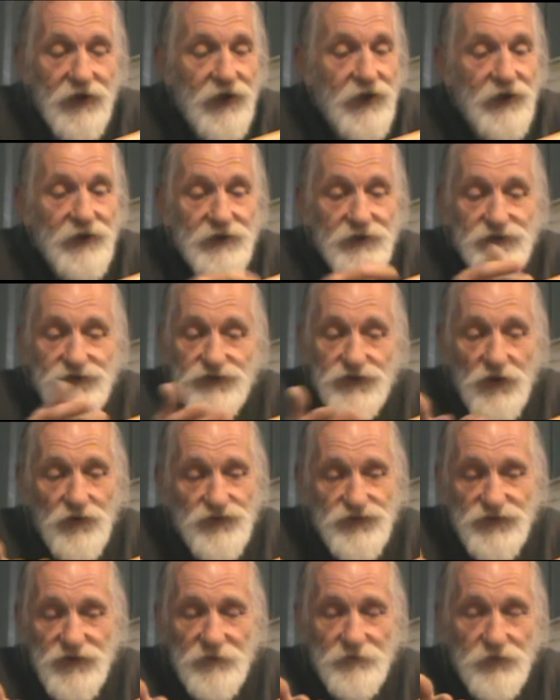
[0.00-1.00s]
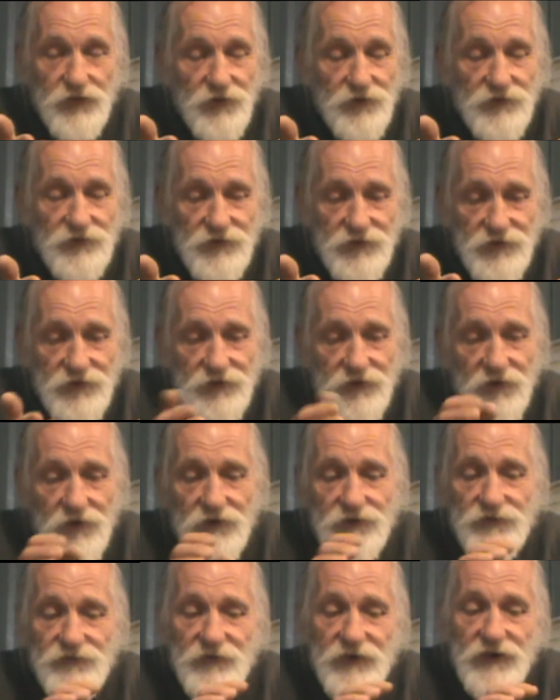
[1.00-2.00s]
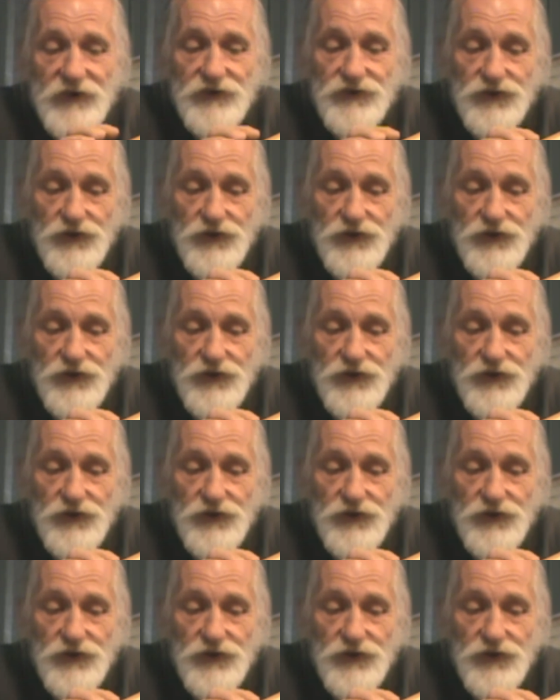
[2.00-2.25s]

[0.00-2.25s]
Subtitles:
And it's so simple, all you've got to